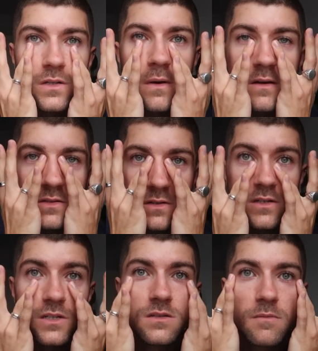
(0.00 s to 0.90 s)
as well. So you
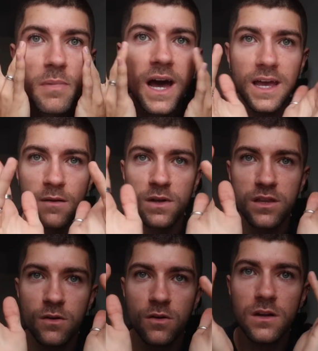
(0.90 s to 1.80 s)
just pat it in with
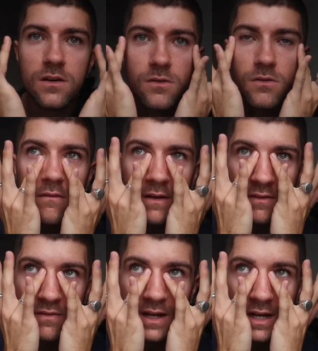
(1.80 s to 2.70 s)
your little
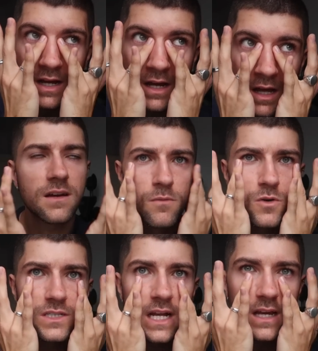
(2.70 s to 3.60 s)
ring finger,
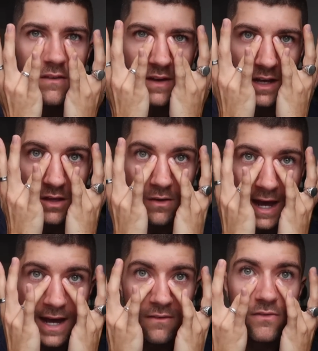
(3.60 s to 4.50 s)
most delicate finger you
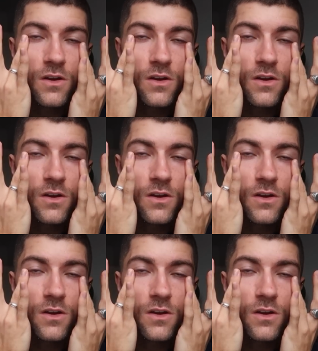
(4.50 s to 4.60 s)
have.